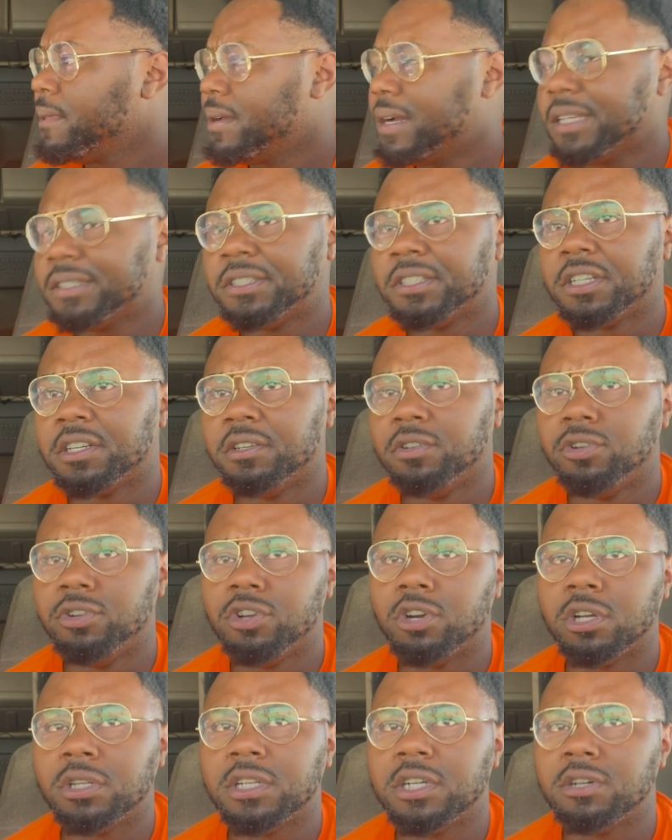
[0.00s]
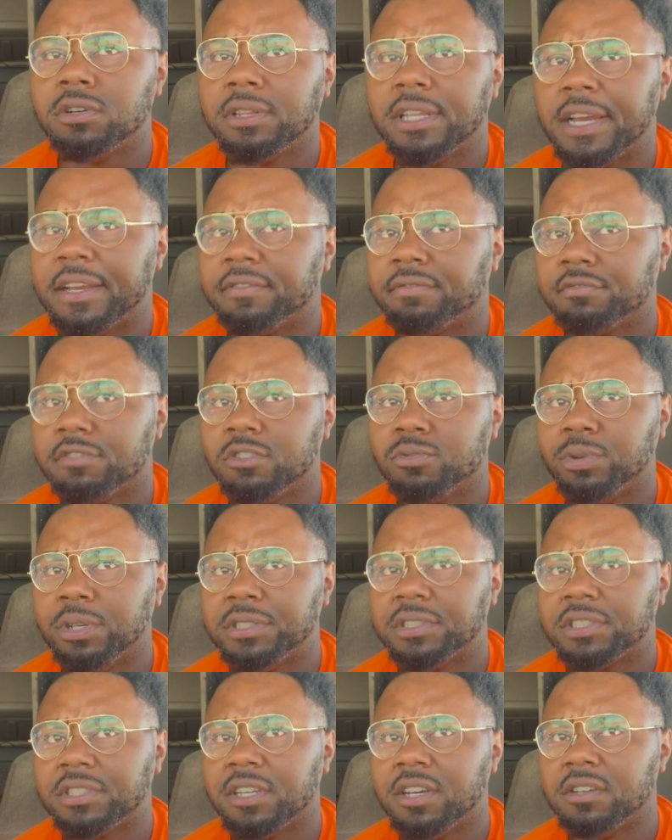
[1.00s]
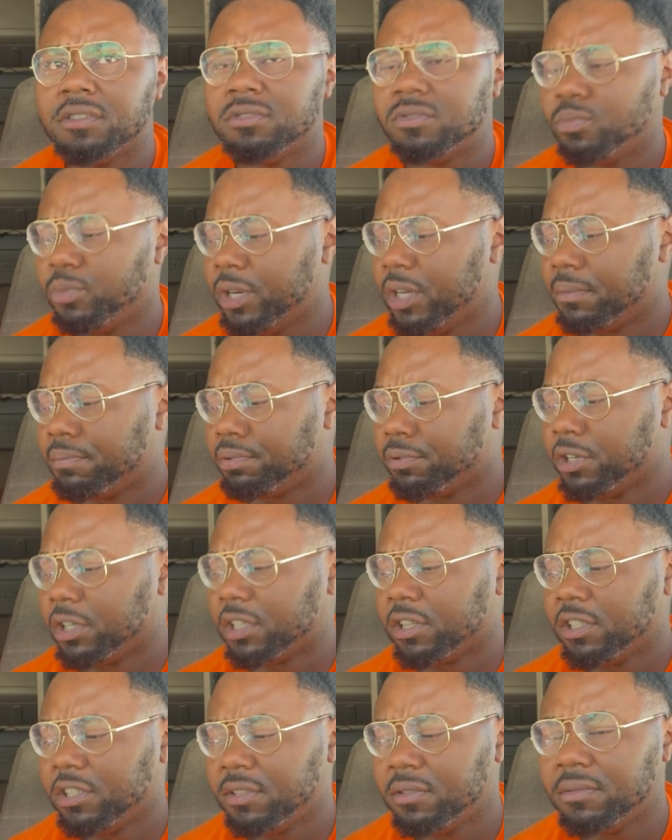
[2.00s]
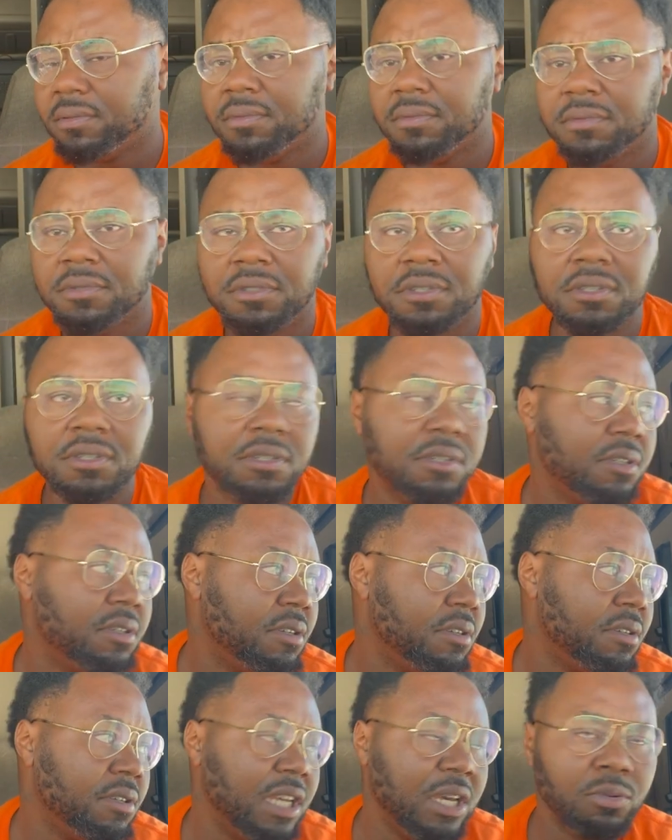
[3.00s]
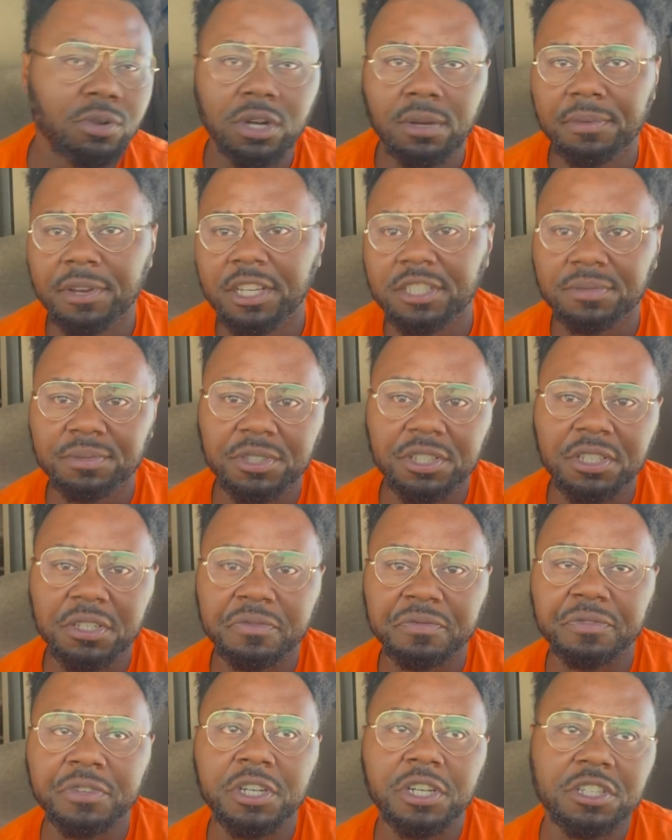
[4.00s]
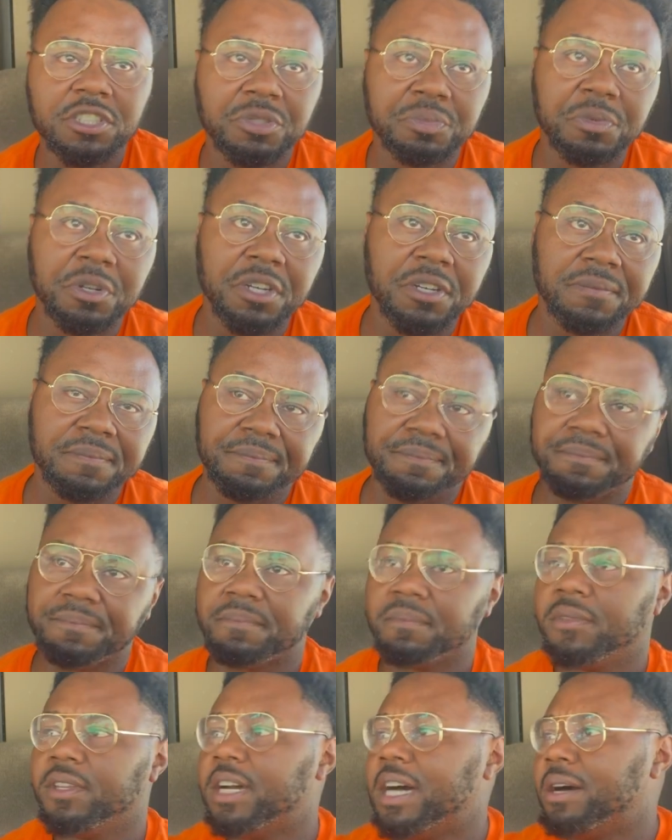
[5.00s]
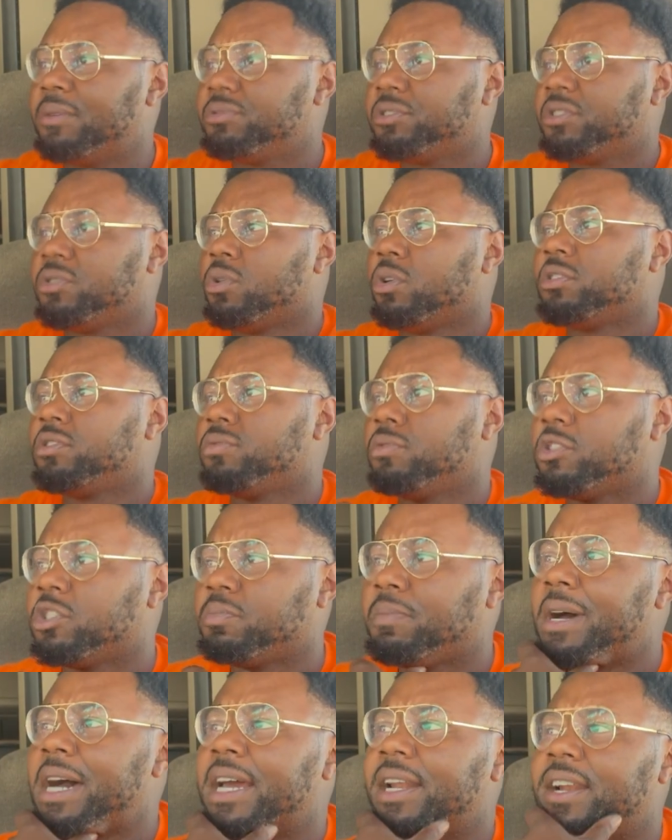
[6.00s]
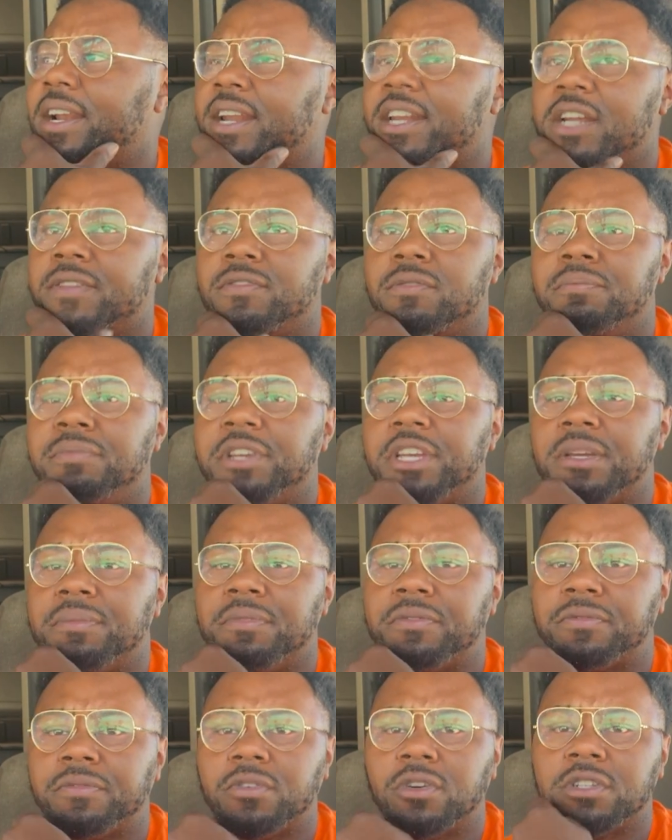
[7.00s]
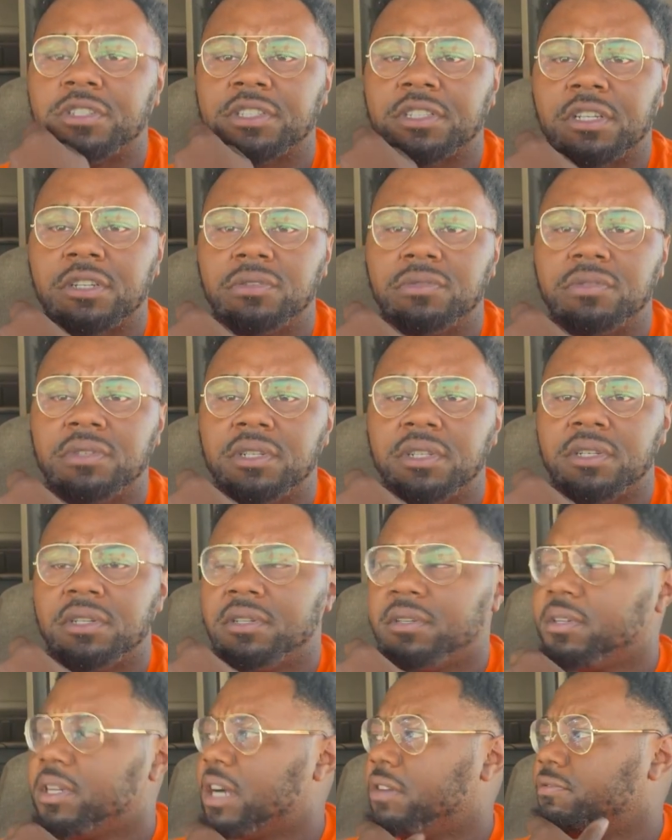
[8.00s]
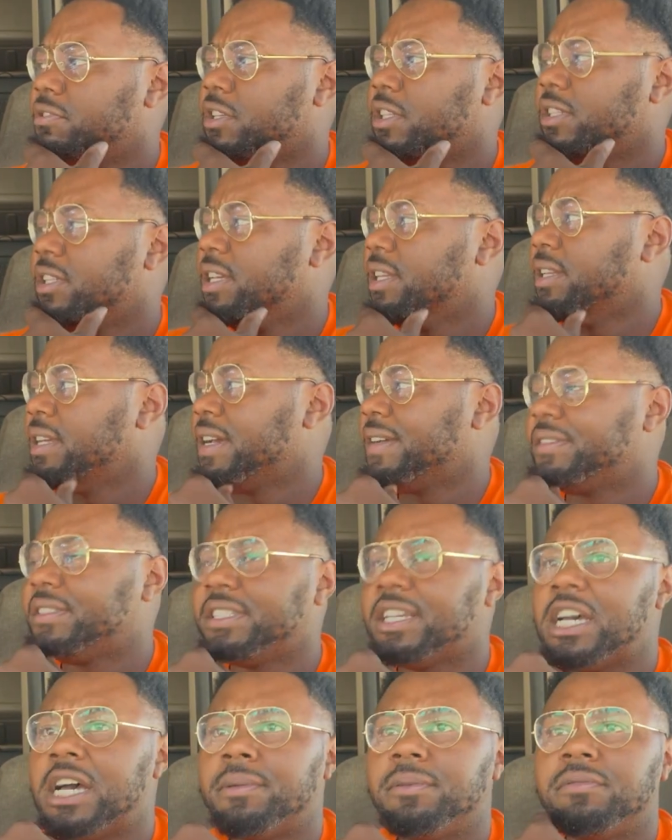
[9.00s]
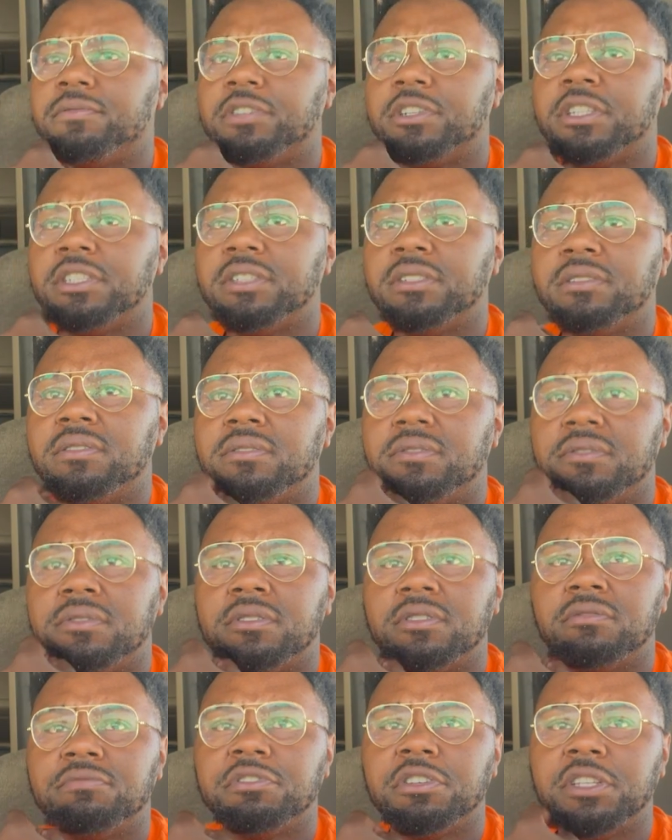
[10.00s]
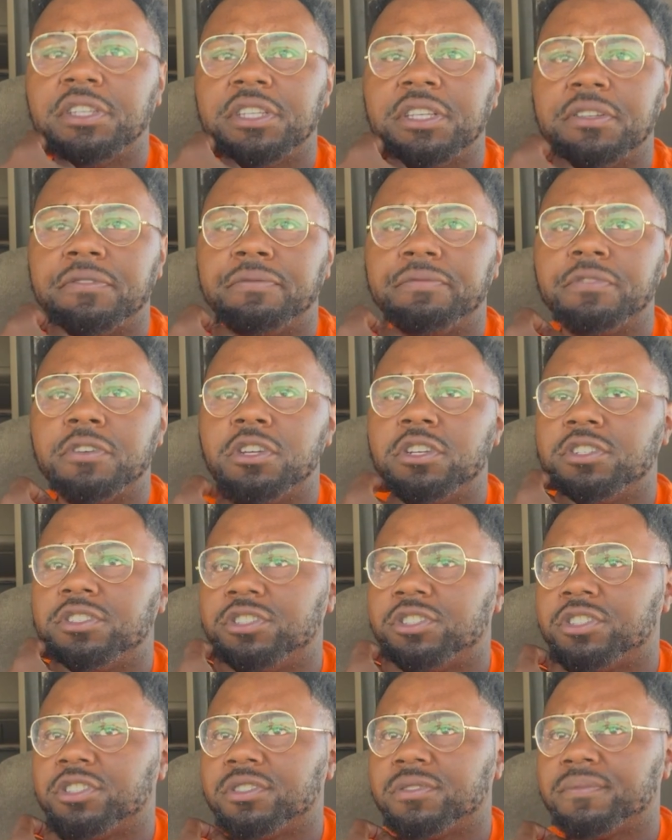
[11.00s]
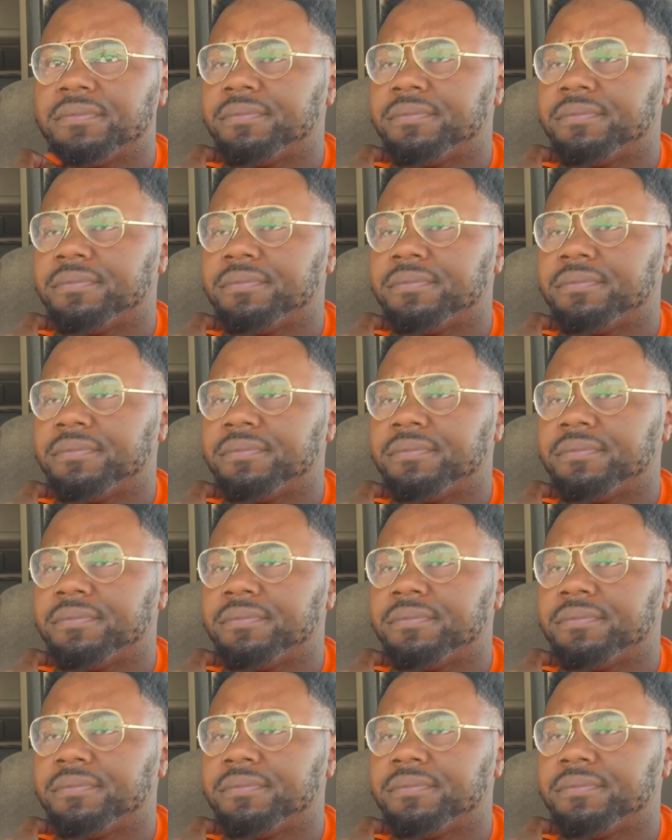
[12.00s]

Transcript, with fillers: I took a New York load like 3 weeks ago. Went to Brooklyn. It would have been some good footage, but I was going to a spot that I never been before, so I really didn't have time to really get footage.